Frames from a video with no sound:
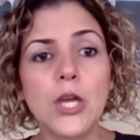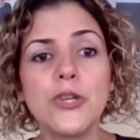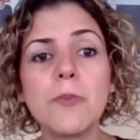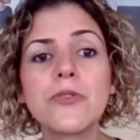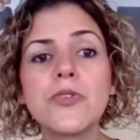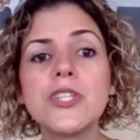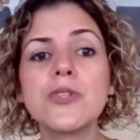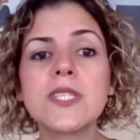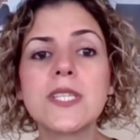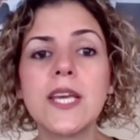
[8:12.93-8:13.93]
You may
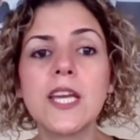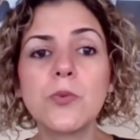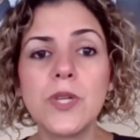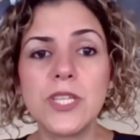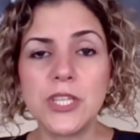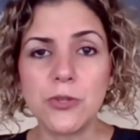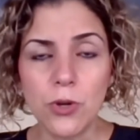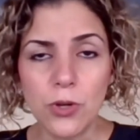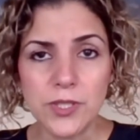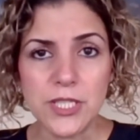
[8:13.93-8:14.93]
reduce the equity you
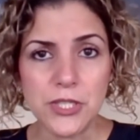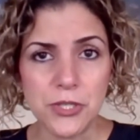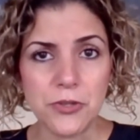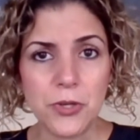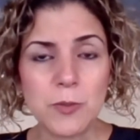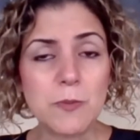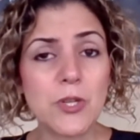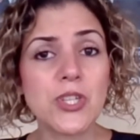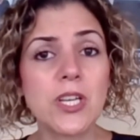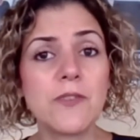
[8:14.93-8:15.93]
hold in your home,
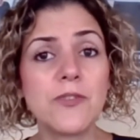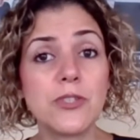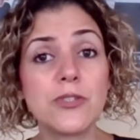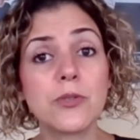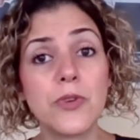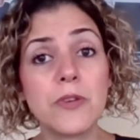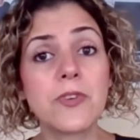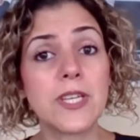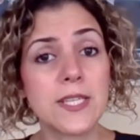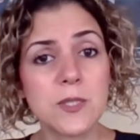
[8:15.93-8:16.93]
especially if you do
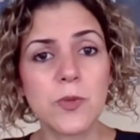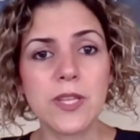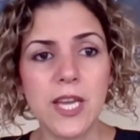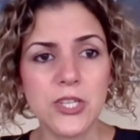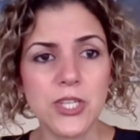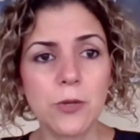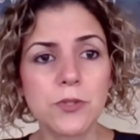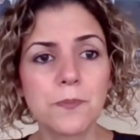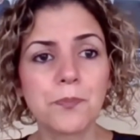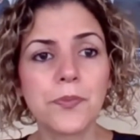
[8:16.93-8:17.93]
refinance with cash out.